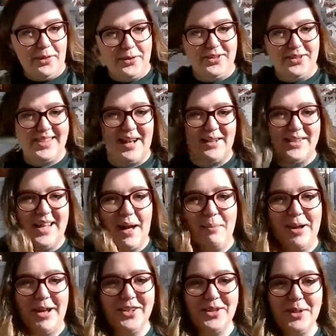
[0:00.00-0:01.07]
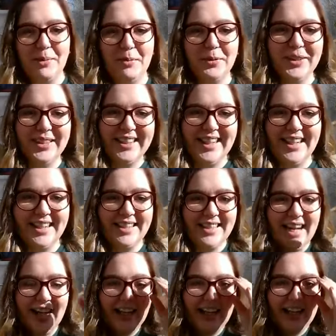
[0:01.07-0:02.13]
with Girl Scouts that much. So I'm really
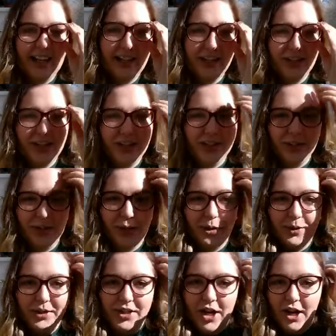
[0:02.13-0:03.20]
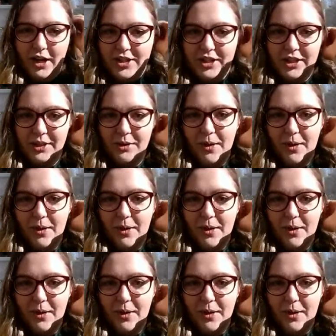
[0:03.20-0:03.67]
excited to talk